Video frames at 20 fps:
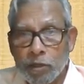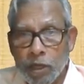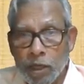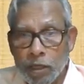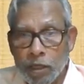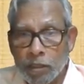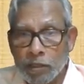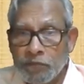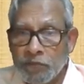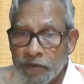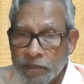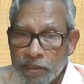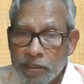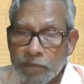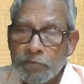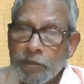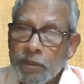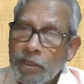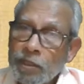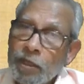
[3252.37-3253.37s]
and
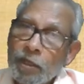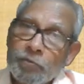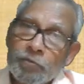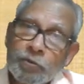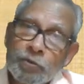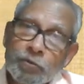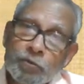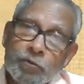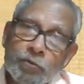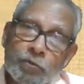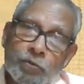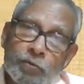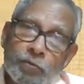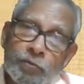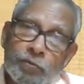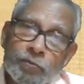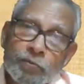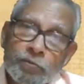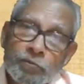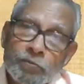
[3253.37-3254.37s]
effectively you have to
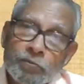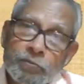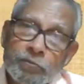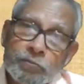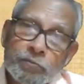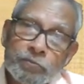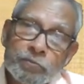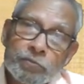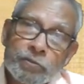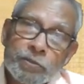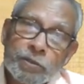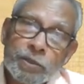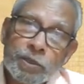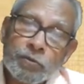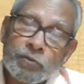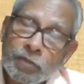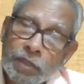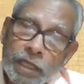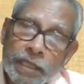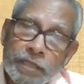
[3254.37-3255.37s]

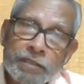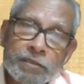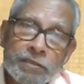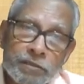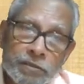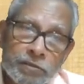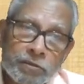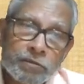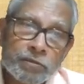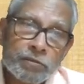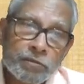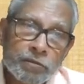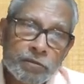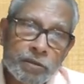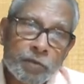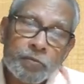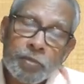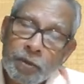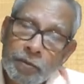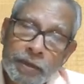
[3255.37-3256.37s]
utilize,
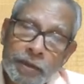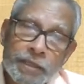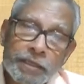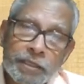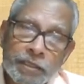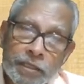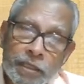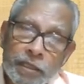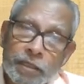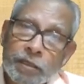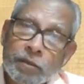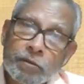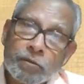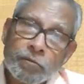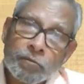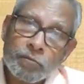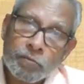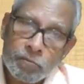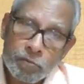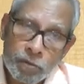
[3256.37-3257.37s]
implemented the
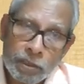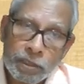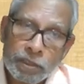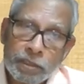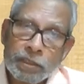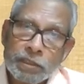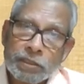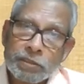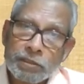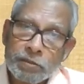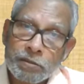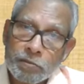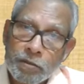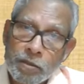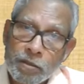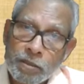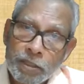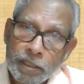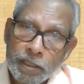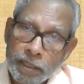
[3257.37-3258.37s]
what are this
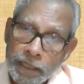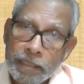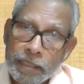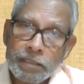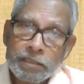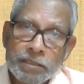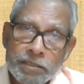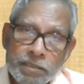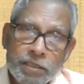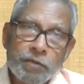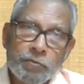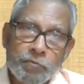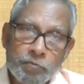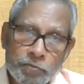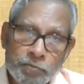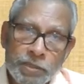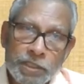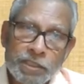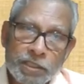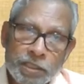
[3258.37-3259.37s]
health
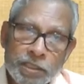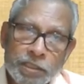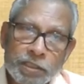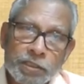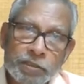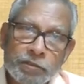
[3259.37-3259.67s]
scheme basically.